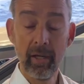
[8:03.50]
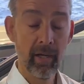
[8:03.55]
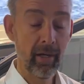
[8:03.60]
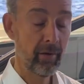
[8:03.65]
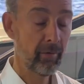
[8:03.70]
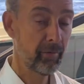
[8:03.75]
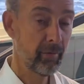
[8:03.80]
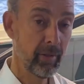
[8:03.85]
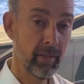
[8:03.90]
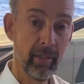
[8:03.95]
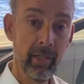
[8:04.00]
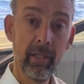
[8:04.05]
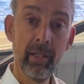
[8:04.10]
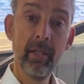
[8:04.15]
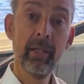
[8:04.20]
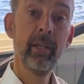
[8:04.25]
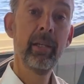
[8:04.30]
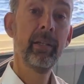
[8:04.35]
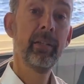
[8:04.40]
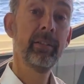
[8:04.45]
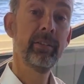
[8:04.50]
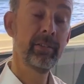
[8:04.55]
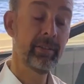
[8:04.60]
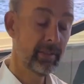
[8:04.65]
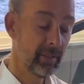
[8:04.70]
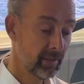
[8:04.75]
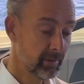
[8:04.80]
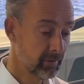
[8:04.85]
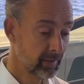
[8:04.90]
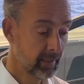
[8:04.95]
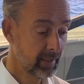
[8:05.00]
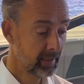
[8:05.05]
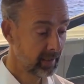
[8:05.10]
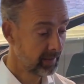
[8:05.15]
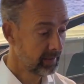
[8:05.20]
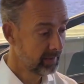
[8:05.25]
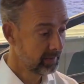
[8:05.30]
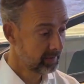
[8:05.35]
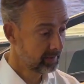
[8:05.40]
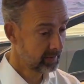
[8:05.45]
every Sea
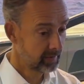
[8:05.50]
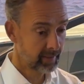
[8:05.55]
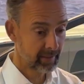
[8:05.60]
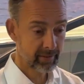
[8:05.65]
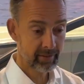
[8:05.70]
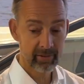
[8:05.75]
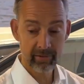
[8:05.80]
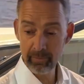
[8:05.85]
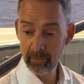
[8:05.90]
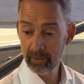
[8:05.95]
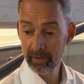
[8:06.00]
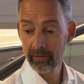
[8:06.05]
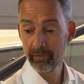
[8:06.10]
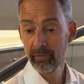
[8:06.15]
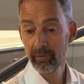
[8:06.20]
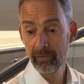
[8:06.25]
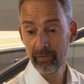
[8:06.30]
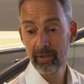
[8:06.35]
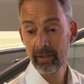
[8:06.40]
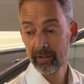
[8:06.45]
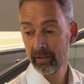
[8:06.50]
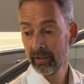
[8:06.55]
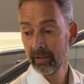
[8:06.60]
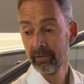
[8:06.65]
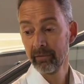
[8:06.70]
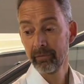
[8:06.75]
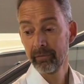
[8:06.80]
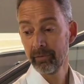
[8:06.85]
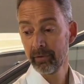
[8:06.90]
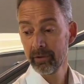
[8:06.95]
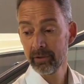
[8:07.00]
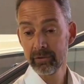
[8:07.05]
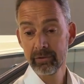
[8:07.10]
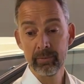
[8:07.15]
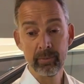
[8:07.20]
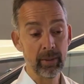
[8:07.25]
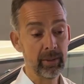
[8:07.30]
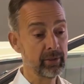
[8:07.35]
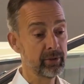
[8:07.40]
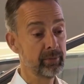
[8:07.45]
Ray, this is one of the very first
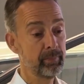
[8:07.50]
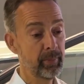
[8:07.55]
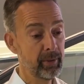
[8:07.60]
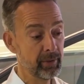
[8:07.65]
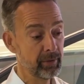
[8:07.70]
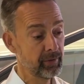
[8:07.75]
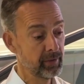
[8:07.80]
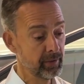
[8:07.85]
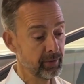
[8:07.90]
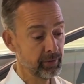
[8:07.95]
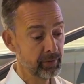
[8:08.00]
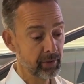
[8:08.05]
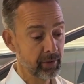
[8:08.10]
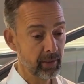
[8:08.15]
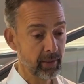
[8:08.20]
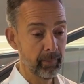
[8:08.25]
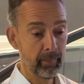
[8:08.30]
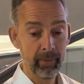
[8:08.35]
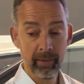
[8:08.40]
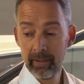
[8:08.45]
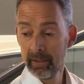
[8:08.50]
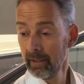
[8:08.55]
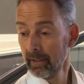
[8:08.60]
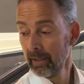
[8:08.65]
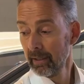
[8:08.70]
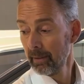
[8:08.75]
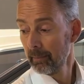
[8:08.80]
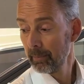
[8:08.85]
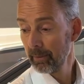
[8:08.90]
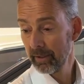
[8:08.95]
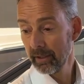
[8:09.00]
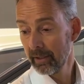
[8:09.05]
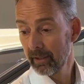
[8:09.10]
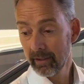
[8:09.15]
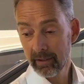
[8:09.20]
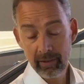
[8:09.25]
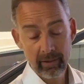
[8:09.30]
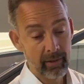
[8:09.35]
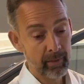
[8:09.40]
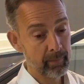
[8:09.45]
ones built in Europe, but the
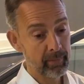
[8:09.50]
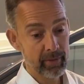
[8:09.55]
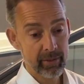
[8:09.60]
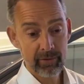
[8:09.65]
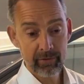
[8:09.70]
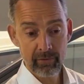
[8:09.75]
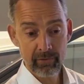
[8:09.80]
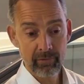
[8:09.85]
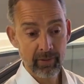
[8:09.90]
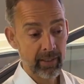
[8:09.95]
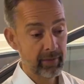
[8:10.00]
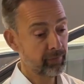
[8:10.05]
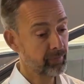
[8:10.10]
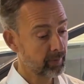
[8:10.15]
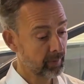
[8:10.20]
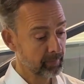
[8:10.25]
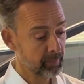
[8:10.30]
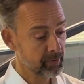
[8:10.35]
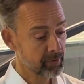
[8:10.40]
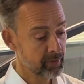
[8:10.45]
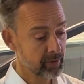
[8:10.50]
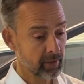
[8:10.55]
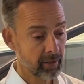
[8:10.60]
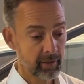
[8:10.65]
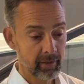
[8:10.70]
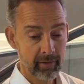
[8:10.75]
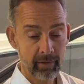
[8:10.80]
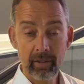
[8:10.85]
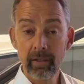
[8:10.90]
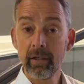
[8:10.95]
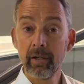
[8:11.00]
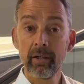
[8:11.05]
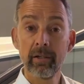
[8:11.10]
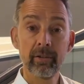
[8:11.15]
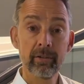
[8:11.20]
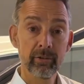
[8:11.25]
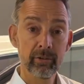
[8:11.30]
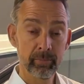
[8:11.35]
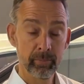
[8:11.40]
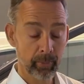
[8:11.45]
ergonomics right from the start are
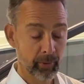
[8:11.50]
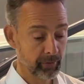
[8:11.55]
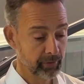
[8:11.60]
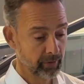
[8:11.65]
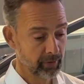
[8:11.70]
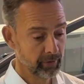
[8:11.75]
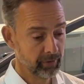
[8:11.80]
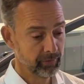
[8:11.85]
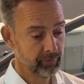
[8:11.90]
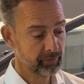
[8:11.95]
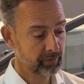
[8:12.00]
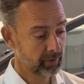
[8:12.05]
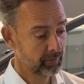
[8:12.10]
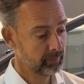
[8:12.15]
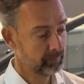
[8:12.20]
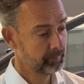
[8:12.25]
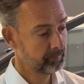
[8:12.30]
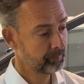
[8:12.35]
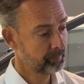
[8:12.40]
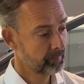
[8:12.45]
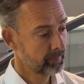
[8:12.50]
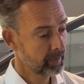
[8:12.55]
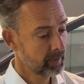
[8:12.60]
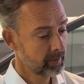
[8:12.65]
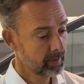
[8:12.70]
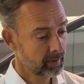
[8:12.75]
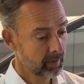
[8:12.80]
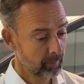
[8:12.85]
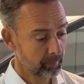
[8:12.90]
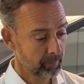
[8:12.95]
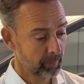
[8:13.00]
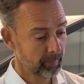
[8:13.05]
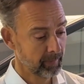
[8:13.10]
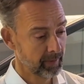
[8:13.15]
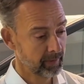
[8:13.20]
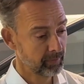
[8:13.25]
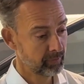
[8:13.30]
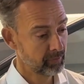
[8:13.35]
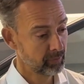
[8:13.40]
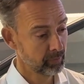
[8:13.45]
spot on. So
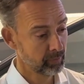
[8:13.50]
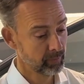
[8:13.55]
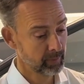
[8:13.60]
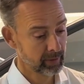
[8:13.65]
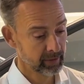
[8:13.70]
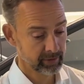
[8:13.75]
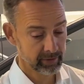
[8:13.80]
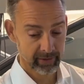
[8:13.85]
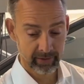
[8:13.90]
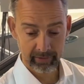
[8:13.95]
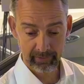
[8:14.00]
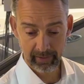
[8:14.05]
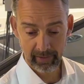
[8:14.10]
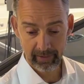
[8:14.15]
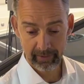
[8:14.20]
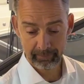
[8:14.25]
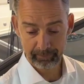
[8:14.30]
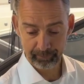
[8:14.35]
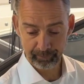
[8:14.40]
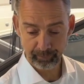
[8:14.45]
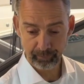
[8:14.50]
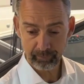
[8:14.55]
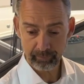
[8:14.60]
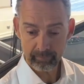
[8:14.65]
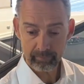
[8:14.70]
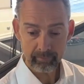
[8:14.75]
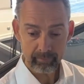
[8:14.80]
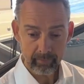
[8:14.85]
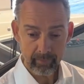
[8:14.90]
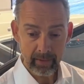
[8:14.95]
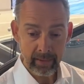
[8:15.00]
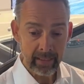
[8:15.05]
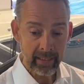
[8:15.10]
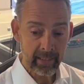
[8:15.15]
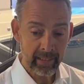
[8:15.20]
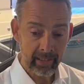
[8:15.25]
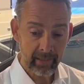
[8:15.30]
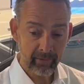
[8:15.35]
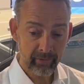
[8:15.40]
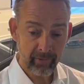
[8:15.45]
compliment to Sea Ray.
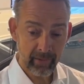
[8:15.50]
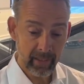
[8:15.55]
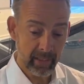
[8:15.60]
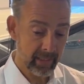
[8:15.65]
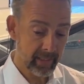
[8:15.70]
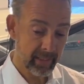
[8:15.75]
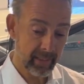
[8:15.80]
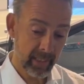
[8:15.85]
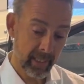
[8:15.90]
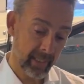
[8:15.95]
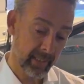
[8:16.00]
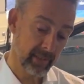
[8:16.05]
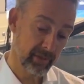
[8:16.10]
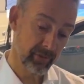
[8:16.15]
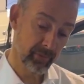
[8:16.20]
A really nice